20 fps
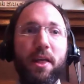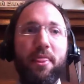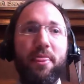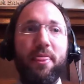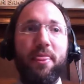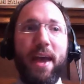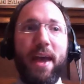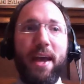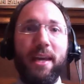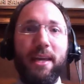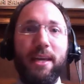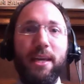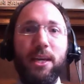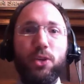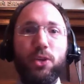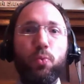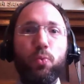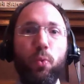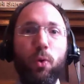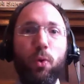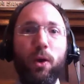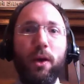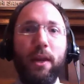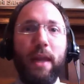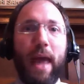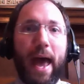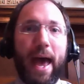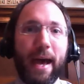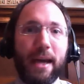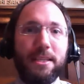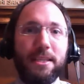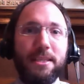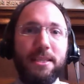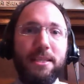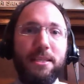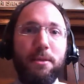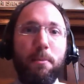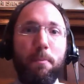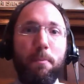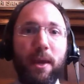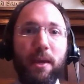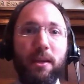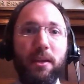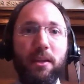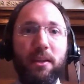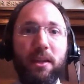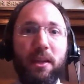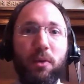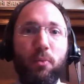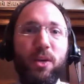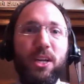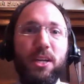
that each one acts independently.